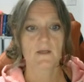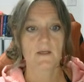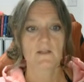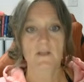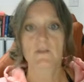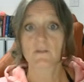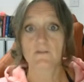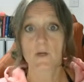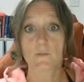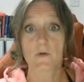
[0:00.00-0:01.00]
So the
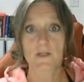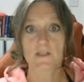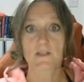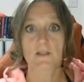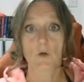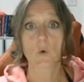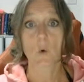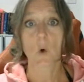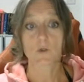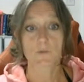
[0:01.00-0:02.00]
infirmary is the
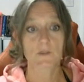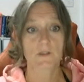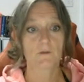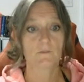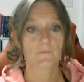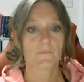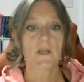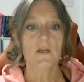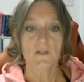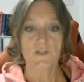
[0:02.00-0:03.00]
local hospital.
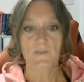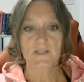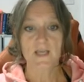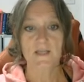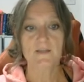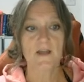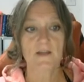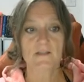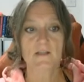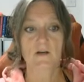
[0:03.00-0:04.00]
She'd been taken
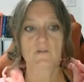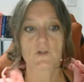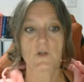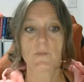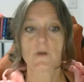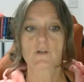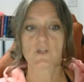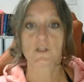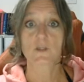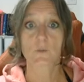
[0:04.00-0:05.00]
there this afternoon because
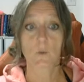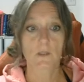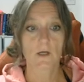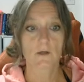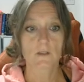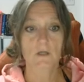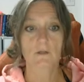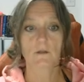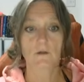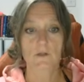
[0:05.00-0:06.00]
she'd swallowed a
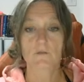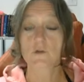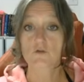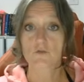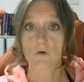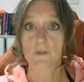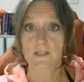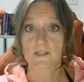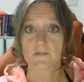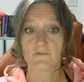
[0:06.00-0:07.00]
lot of strong
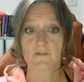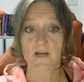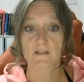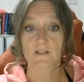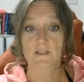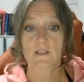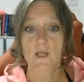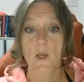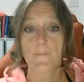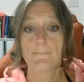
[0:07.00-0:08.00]
disinfectant.
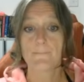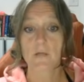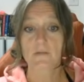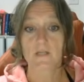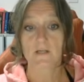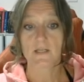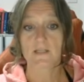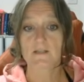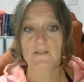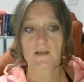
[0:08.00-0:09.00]
Burnt her
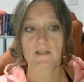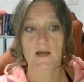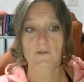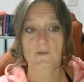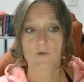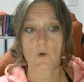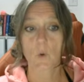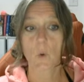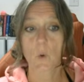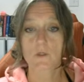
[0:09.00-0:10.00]
inside out, of
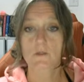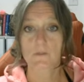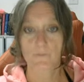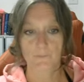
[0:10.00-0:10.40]
course.